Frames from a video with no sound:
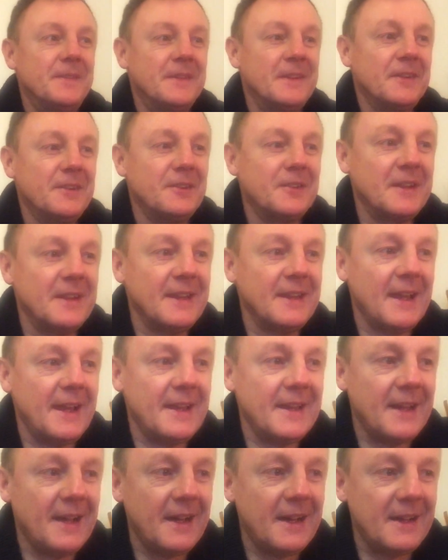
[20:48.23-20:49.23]
Let's
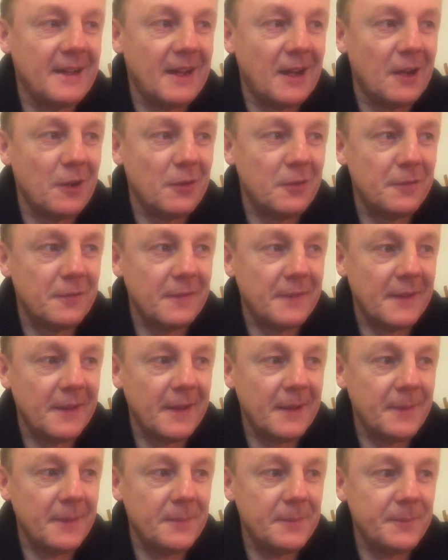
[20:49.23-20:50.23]
let that over
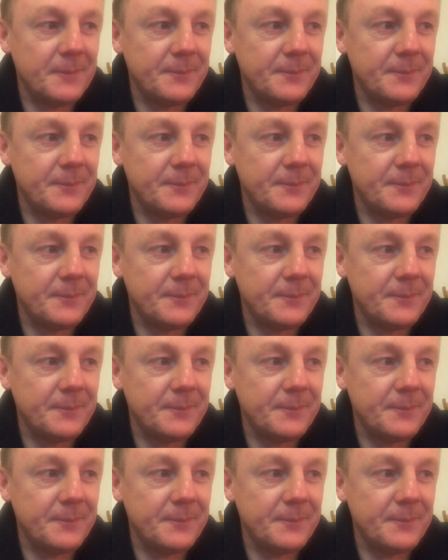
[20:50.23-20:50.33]
there.